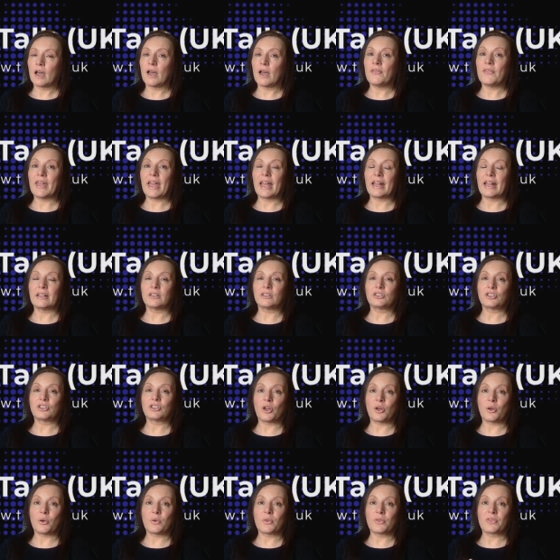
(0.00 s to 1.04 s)
And then,
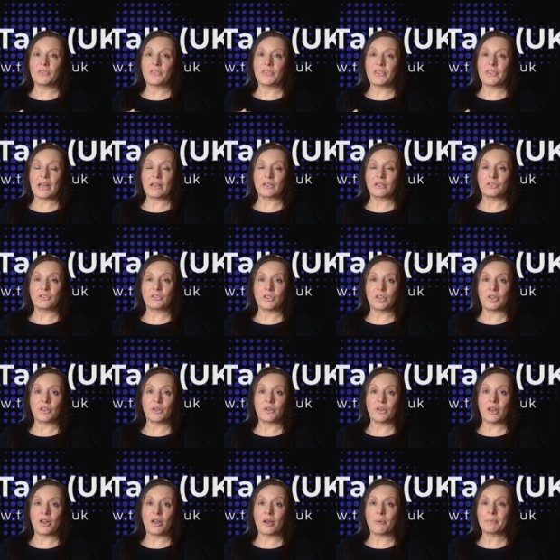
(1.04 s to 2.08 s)
so that's
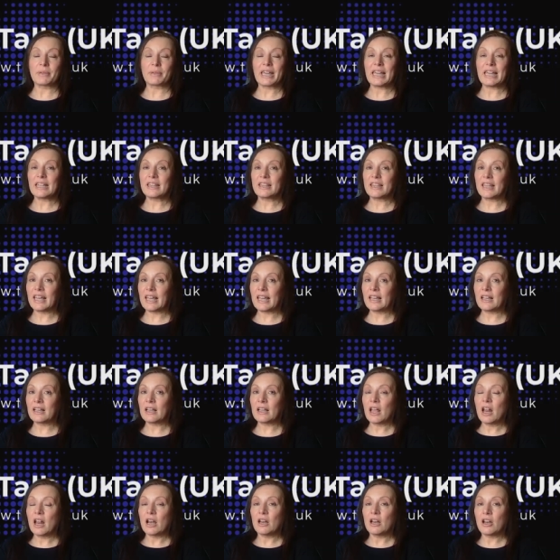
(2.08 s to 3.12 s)
the um, key
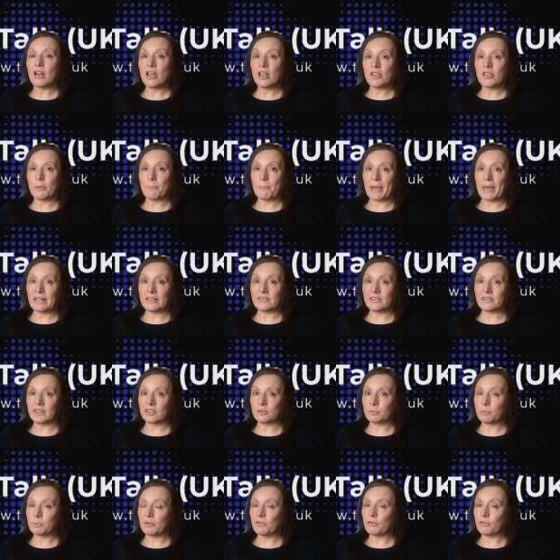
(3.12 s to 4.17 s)
thing. Learn the
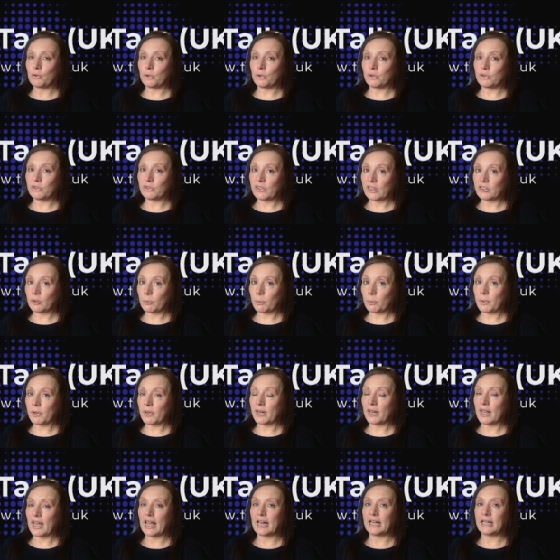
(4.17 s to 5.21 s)
basics before you set up a,
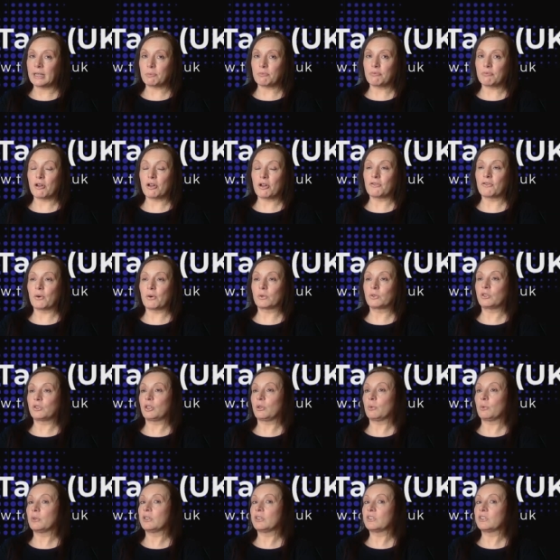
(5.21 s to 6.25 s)
uh, any profile
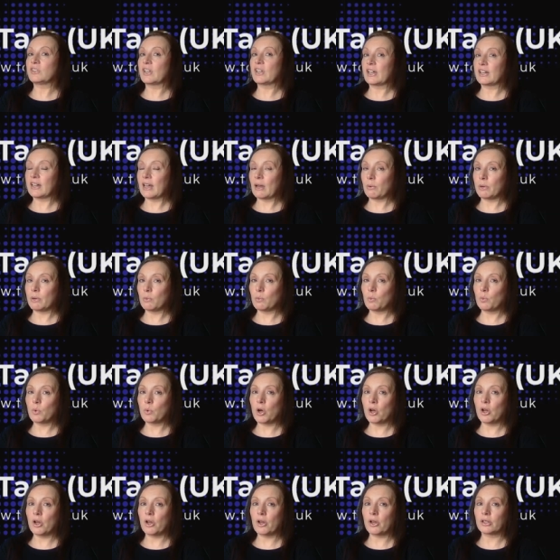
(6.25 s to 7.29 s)
so you understand how it
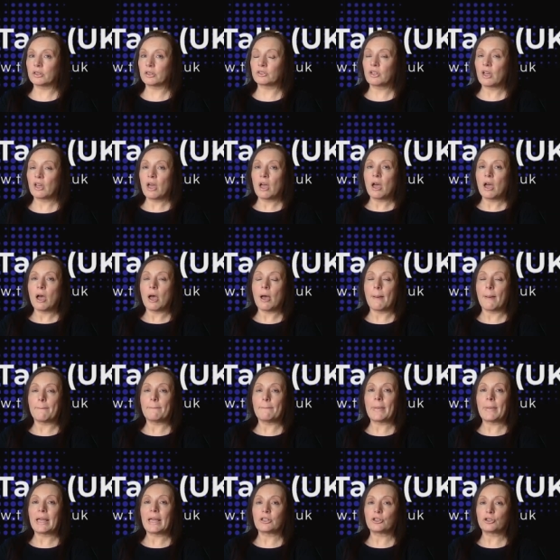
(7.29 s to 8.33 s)
works
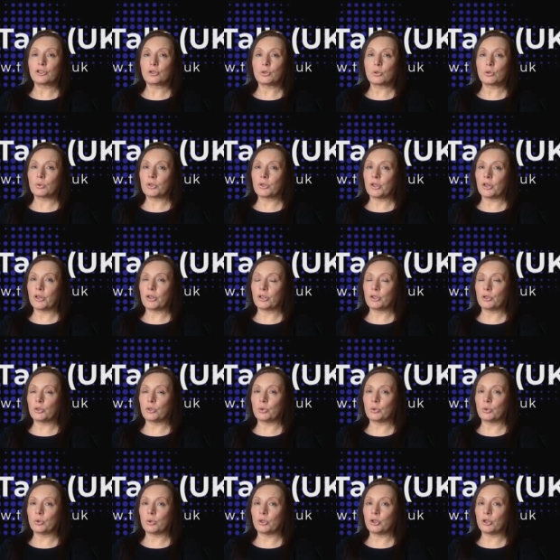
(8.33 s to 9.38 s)
and make sure that
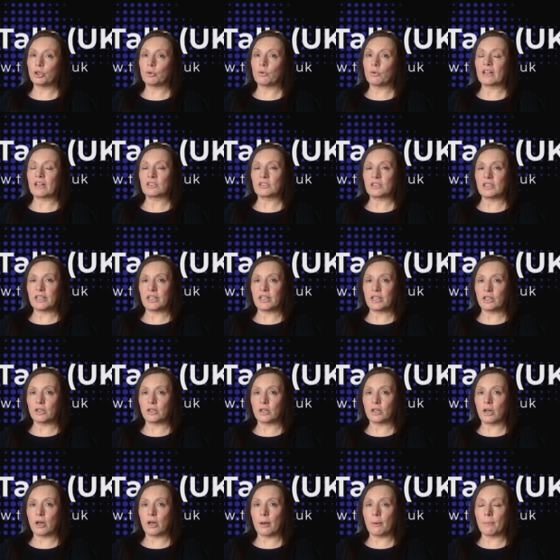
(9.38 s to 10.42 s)
you're, you're actually
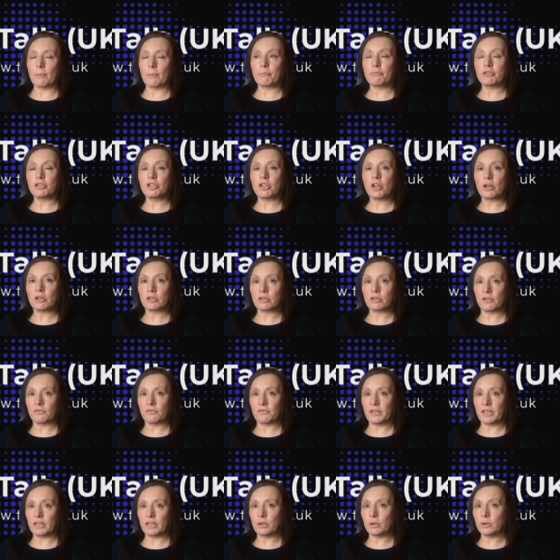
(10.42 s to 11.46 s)
um,
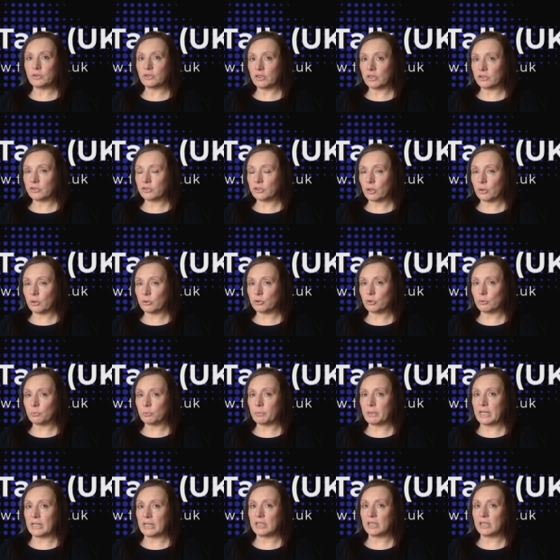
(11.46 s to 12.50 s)
productively using social
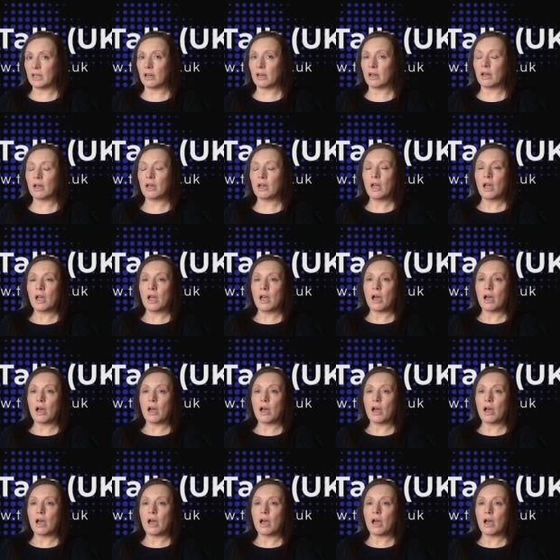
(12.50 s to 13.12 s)
media